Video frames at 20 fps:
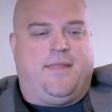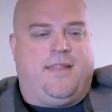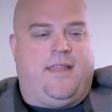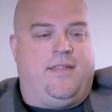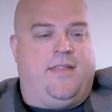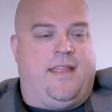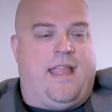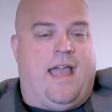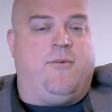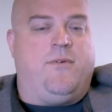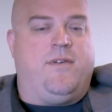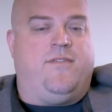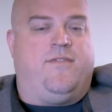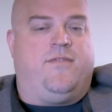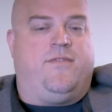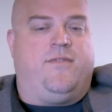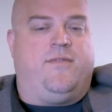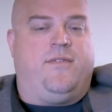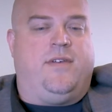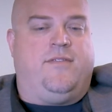And
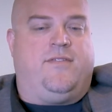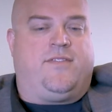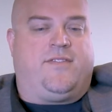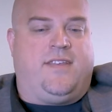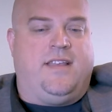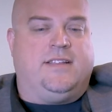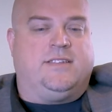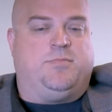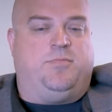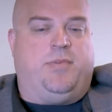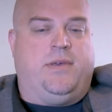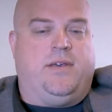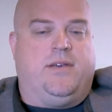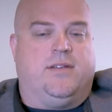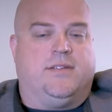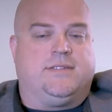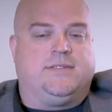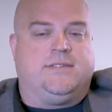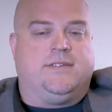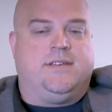we've, we've since
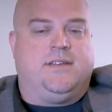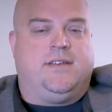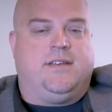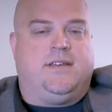built